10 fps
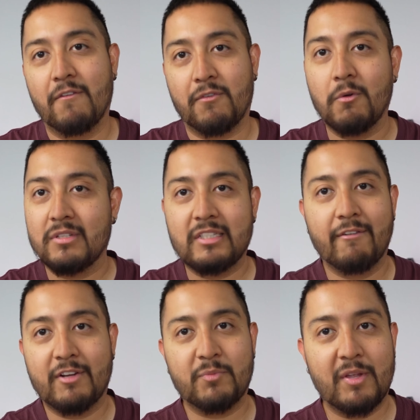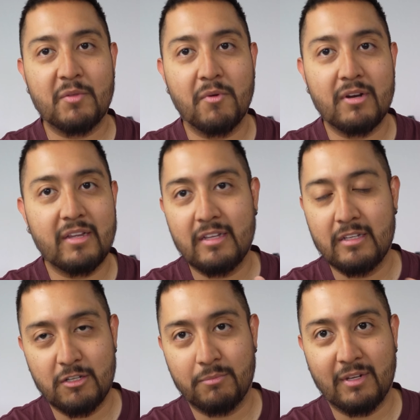of course never spend money in
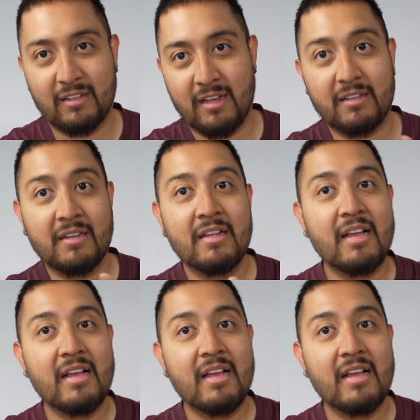something like that.